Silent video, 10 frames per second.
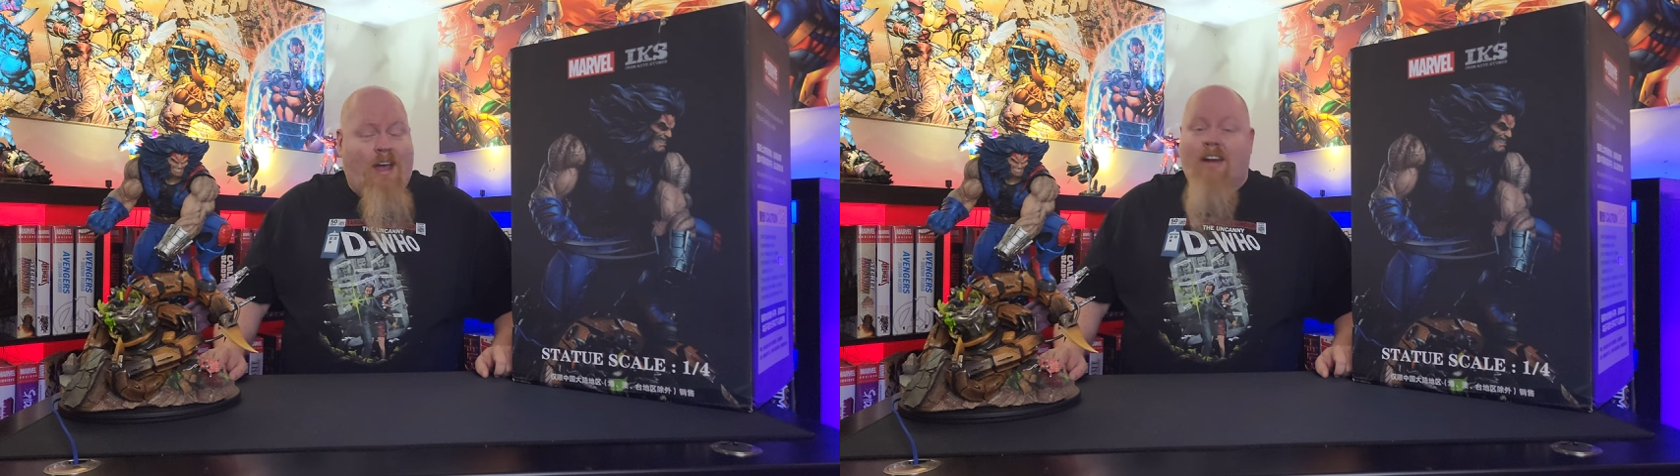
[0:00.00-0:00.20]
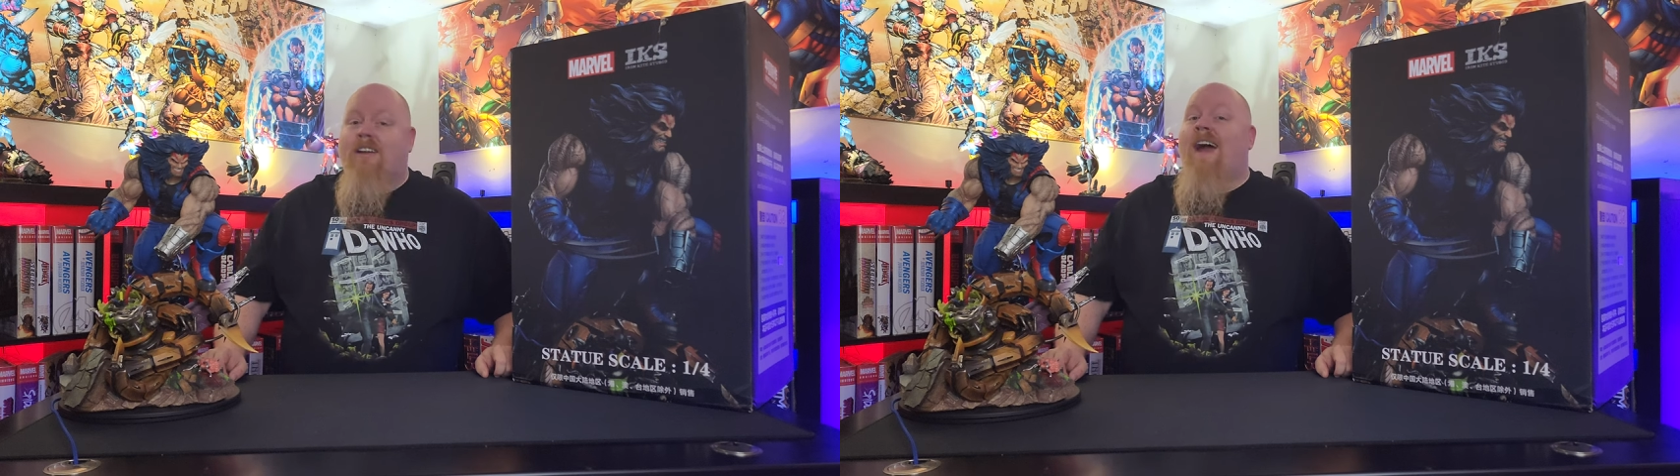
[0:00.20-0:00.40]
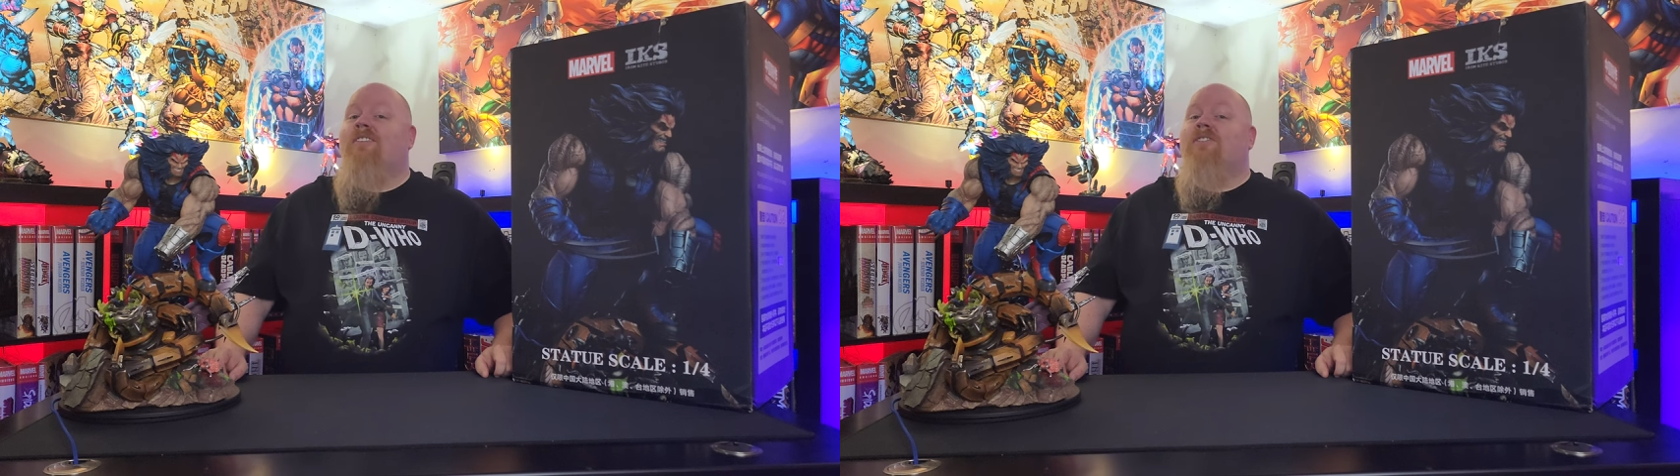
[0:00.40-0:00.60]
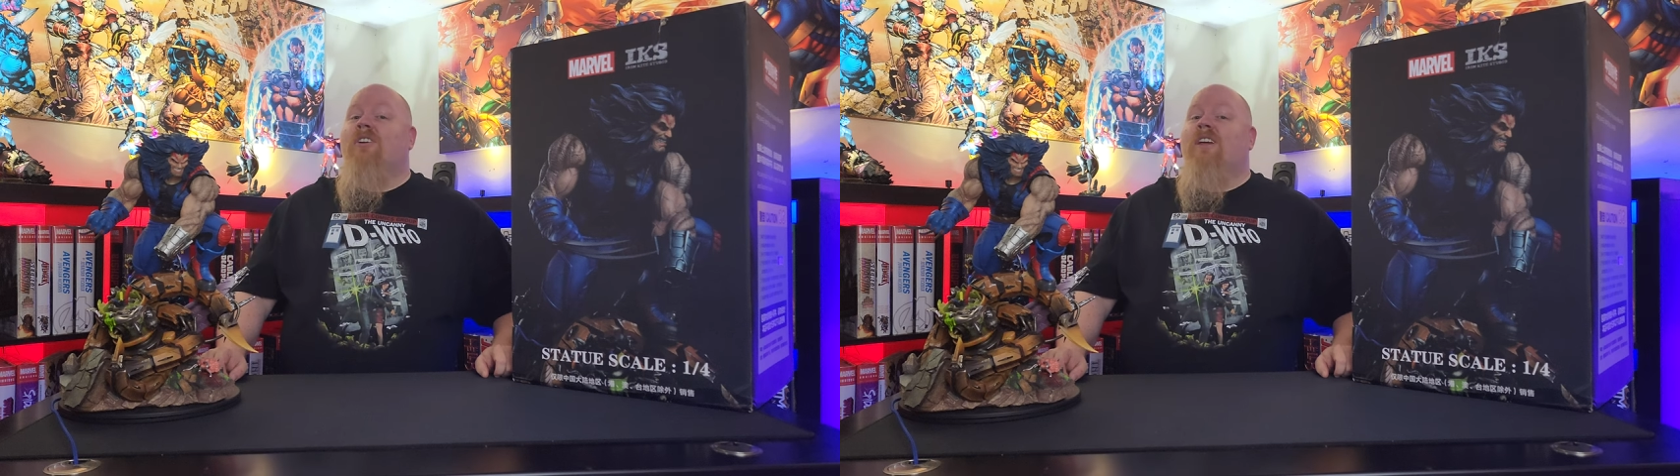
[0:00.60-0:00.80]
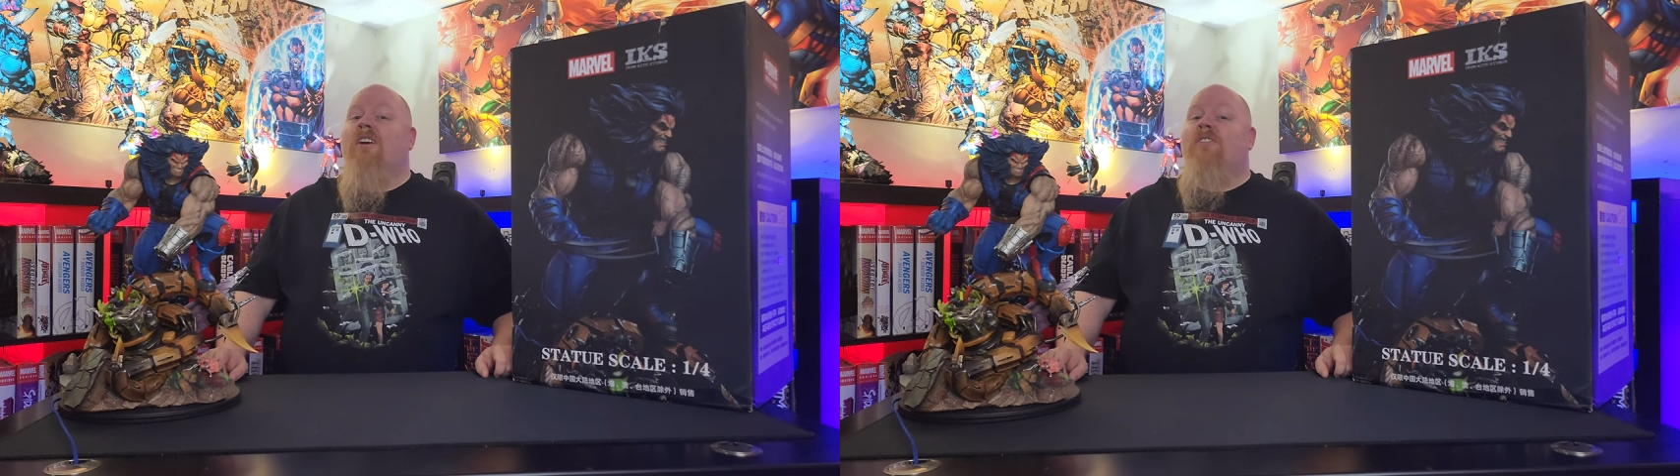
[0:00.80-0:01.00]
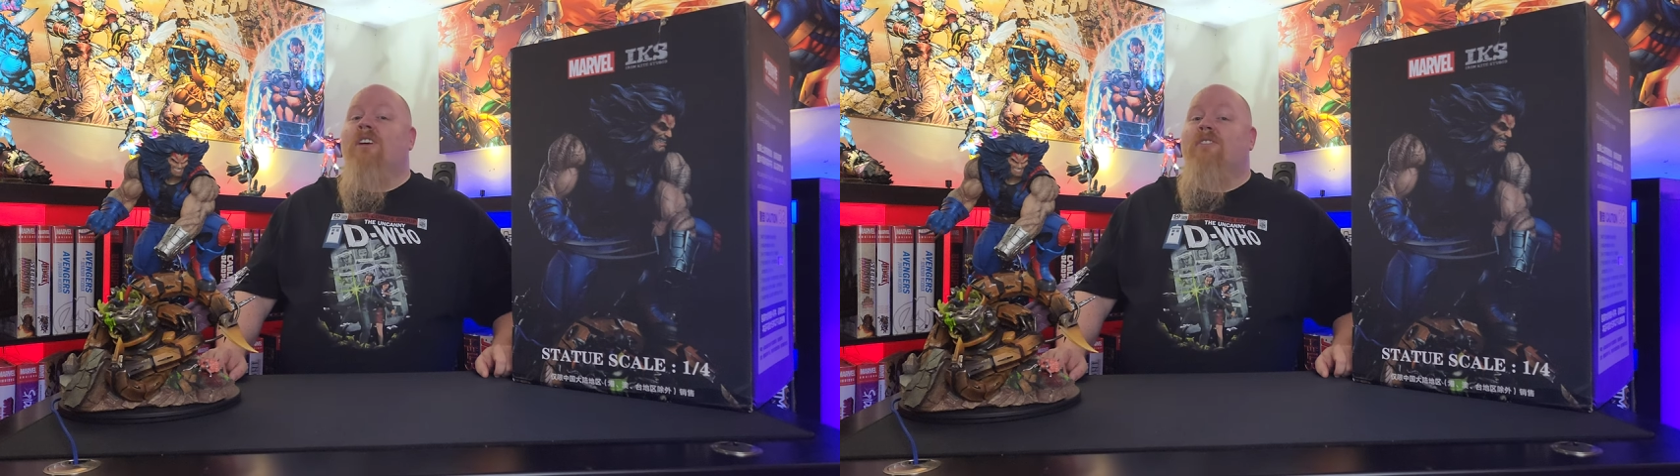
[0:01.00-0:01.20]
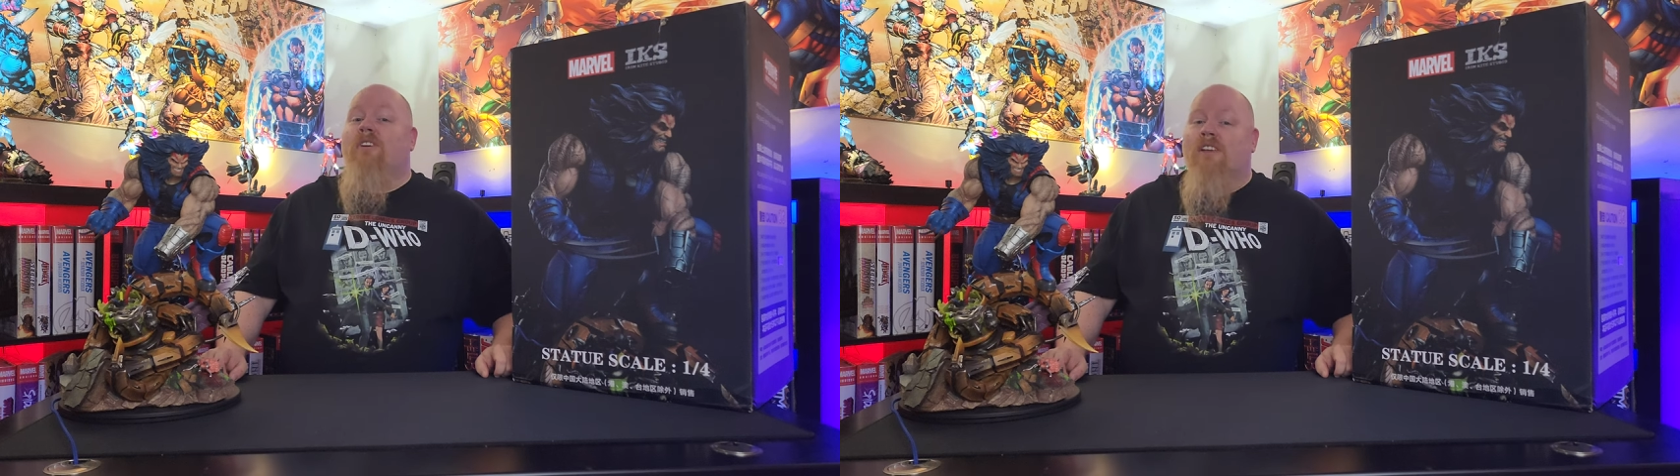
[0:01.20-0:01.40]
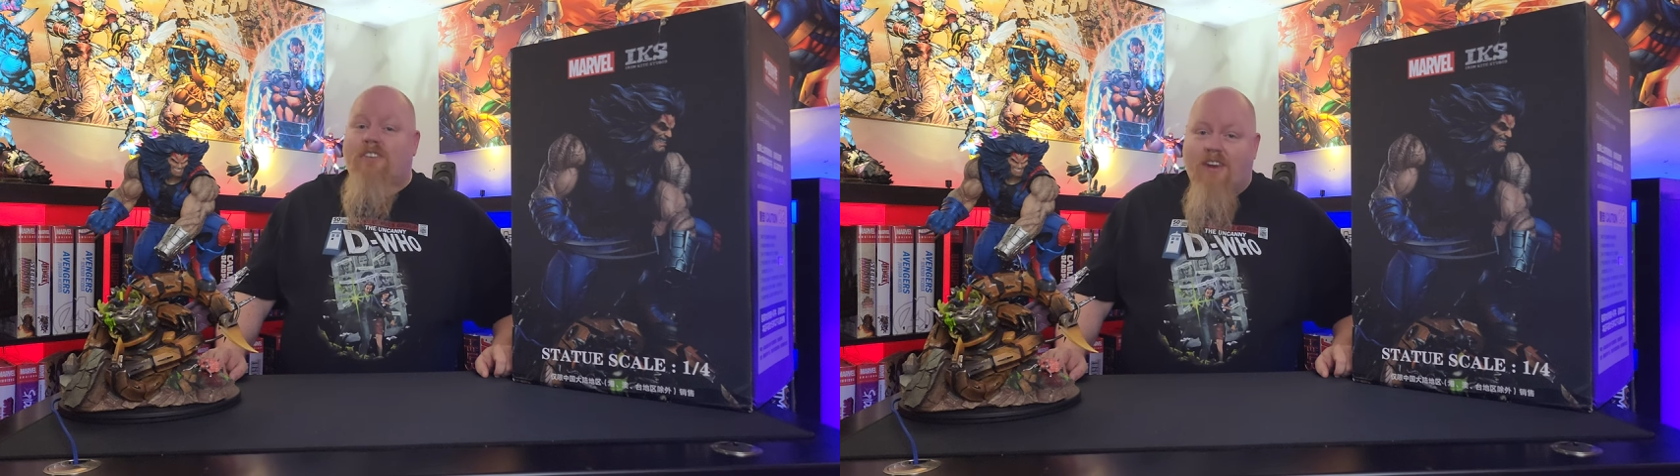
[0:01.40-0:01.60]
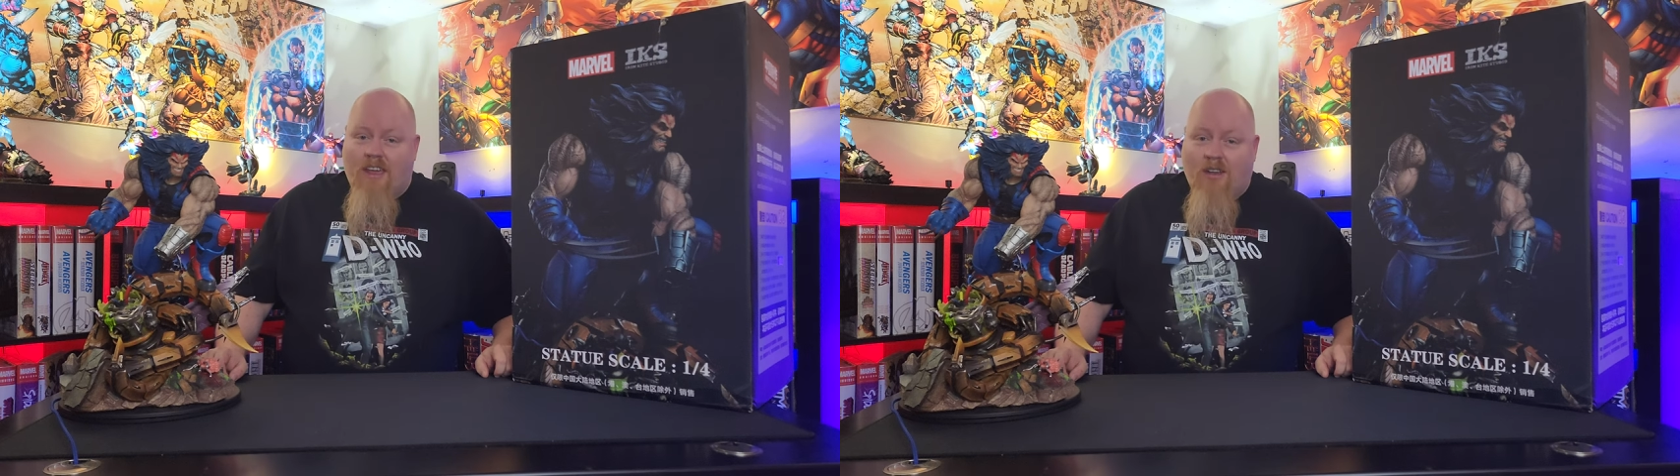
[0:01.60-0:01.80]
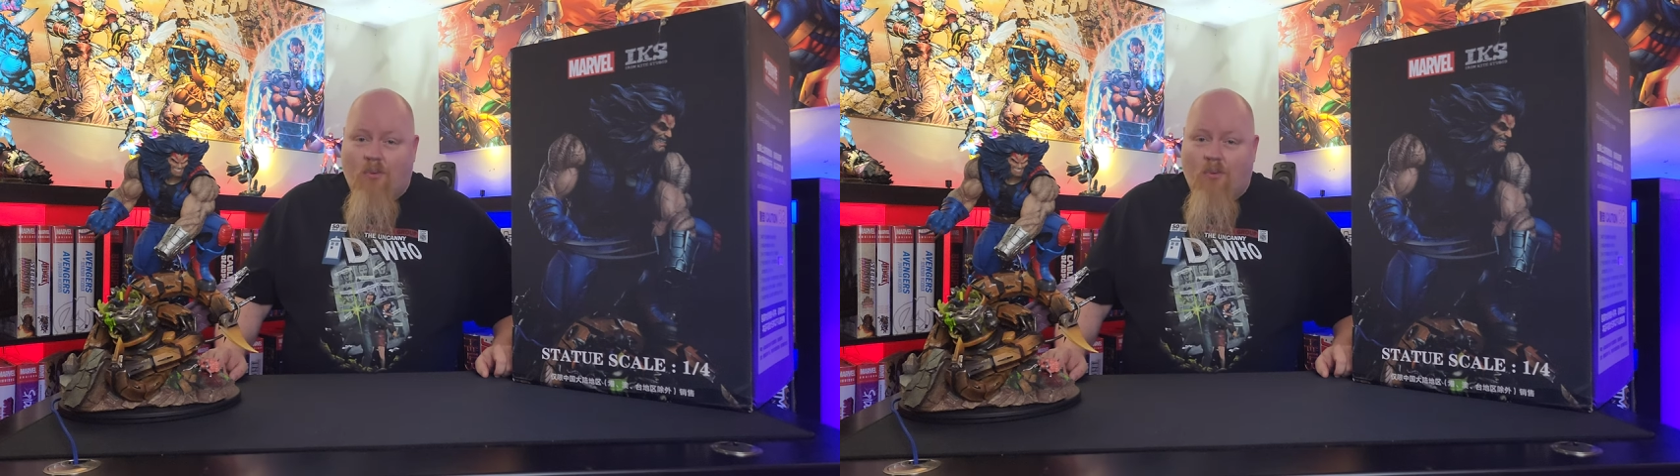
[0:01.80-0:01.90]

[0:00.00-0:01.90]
Iron Kite Studios, if you're listening,